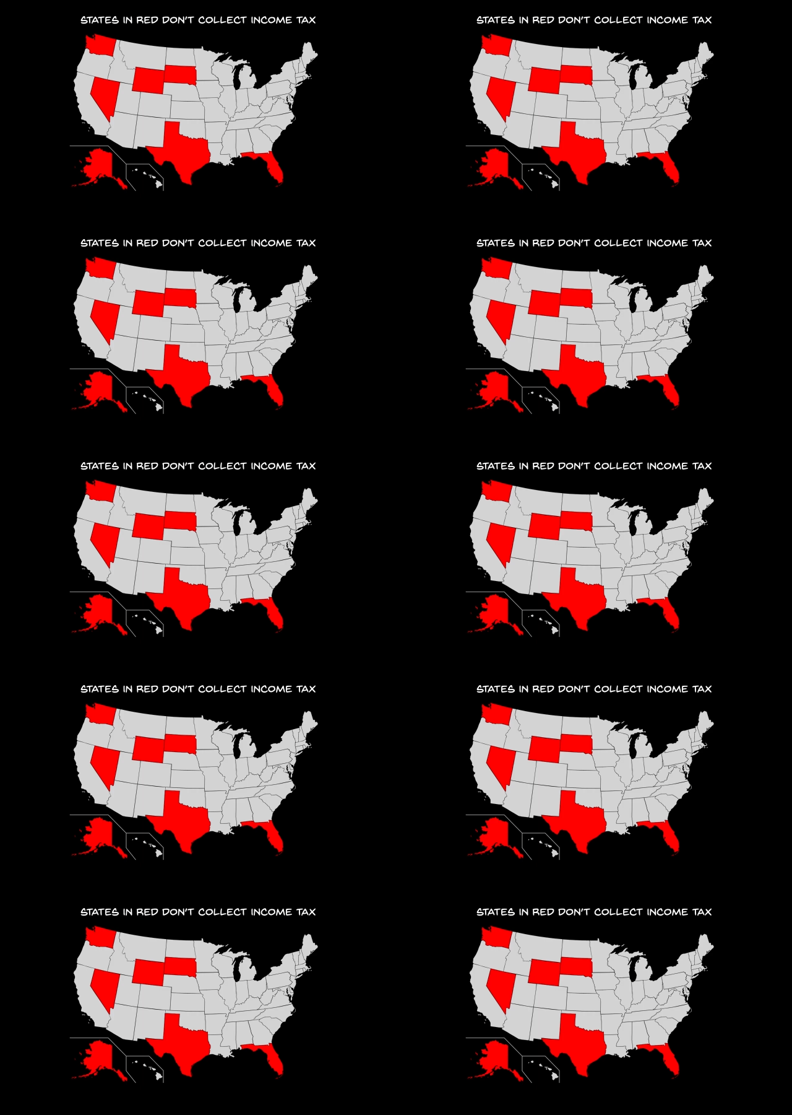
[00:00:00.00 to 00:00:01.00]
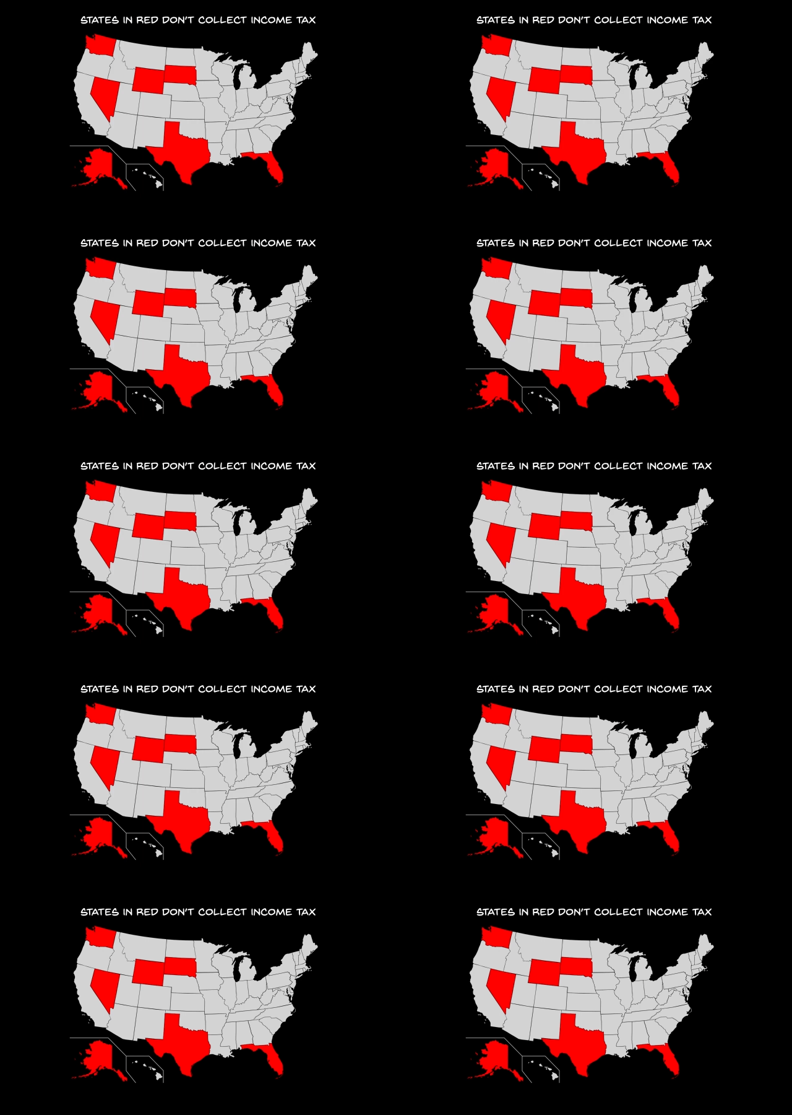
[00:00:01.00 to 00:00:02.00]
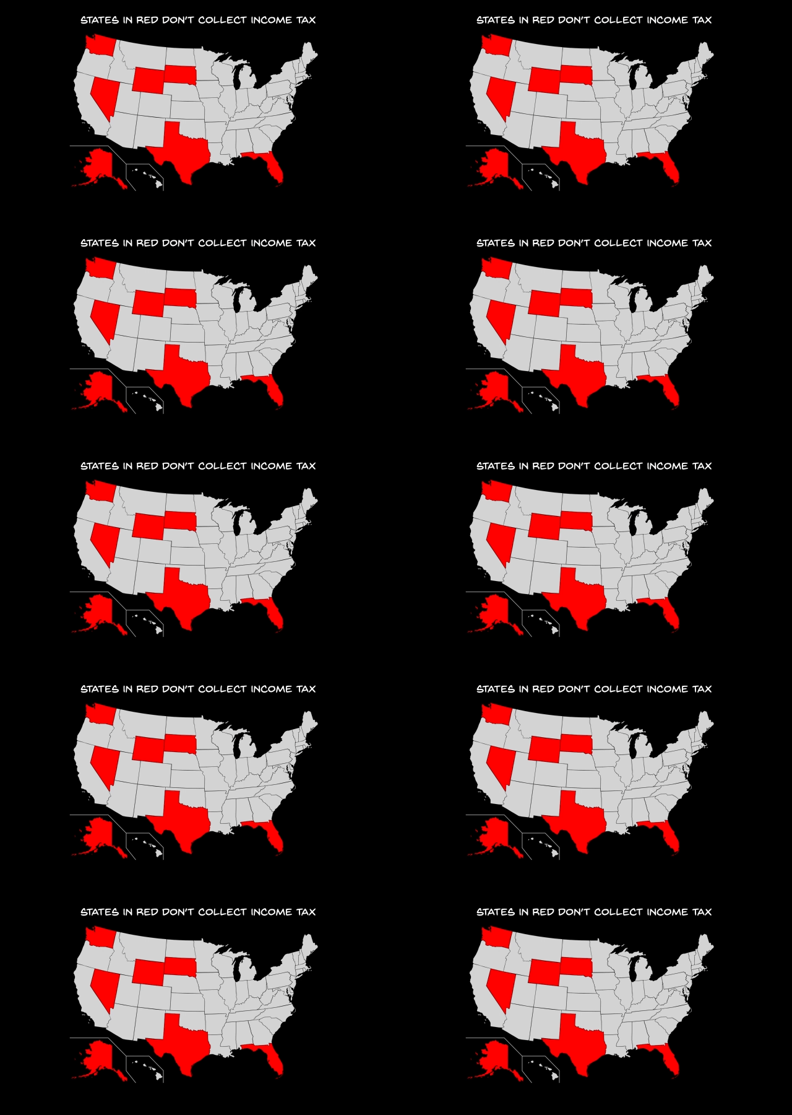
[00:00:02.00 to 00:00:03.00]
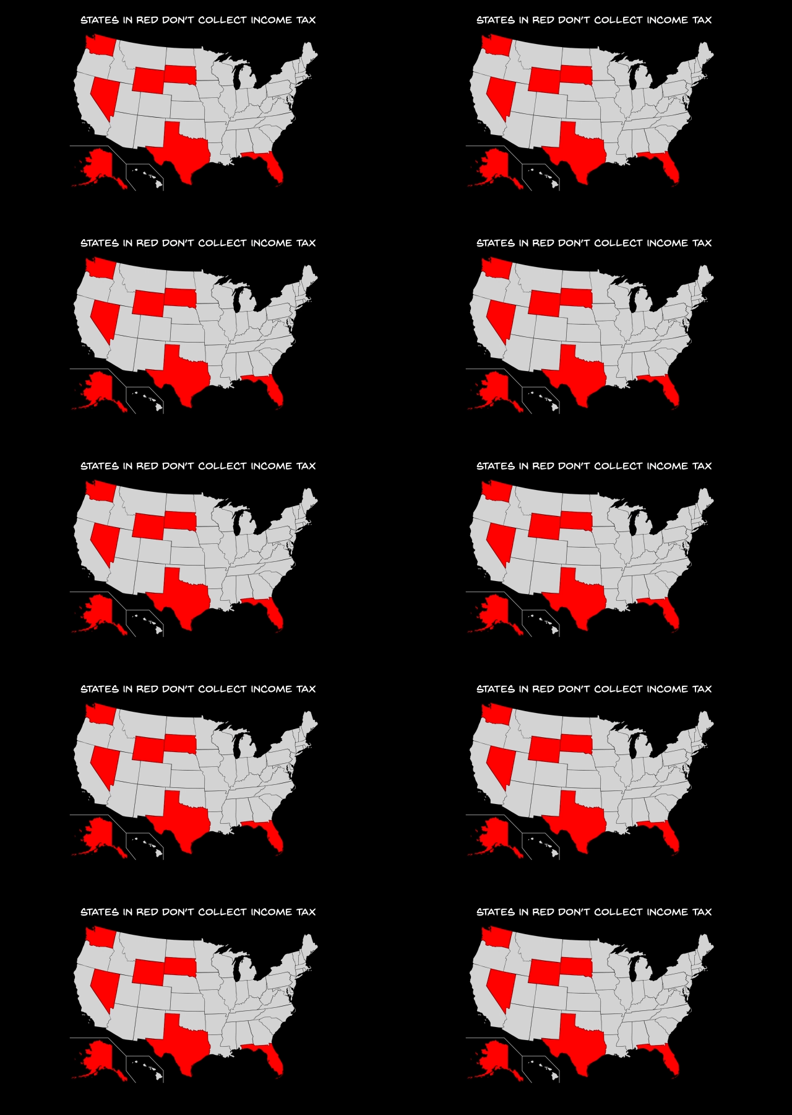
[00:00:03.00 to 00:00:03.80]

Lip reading: Nobody's mouth can be seen.